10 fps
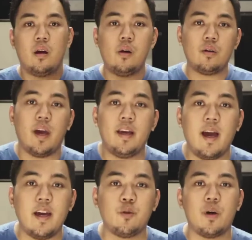Okay
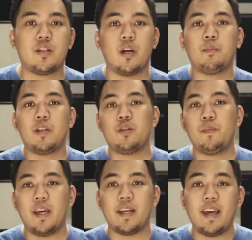guys, what's up? It's
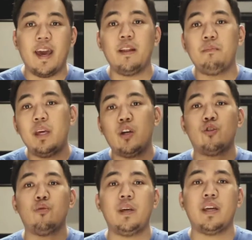me again,
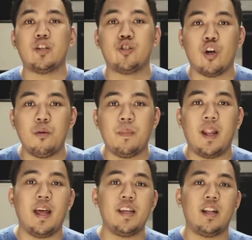Miko Dominguez, your
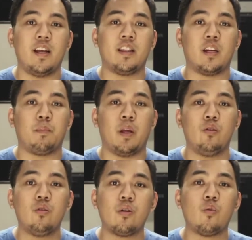millennial
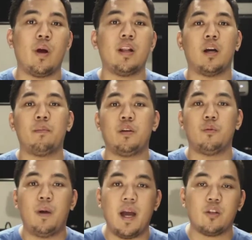entrepreneur. Welcome
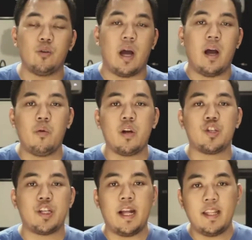you back to our
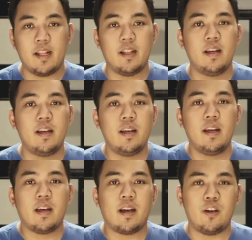channel.
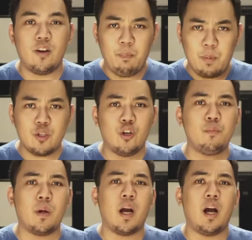Ngayong
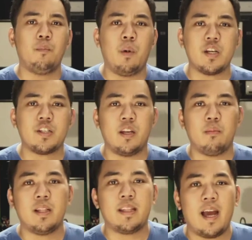episode, mag-unbox na
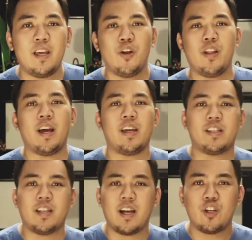naman tayo ng
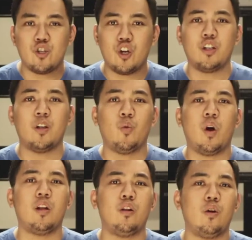isang Jordan
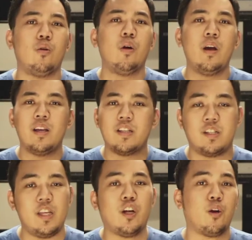one Low
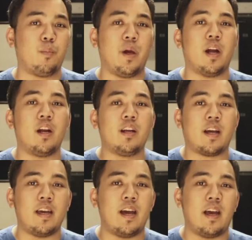sneaker pair.
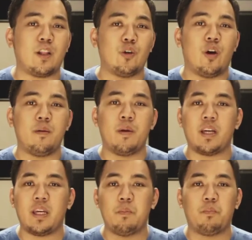Kaya ito ay
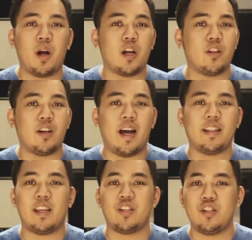magiging part ng
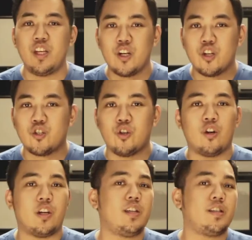ating Sneaker
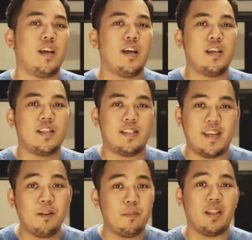Stories
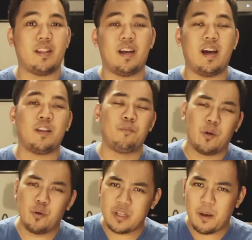segment. At
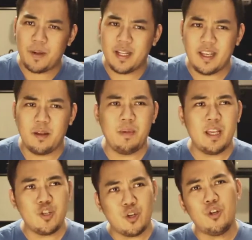ipag-uusapan natin ngayon,
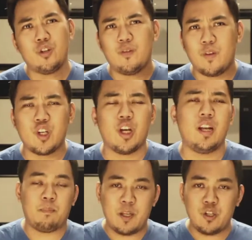medyo
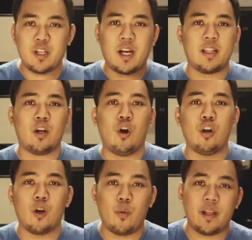controversial at medyo sikat na
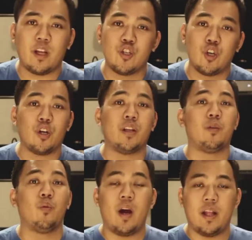colorway ng
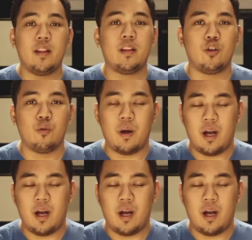Jordan one, yung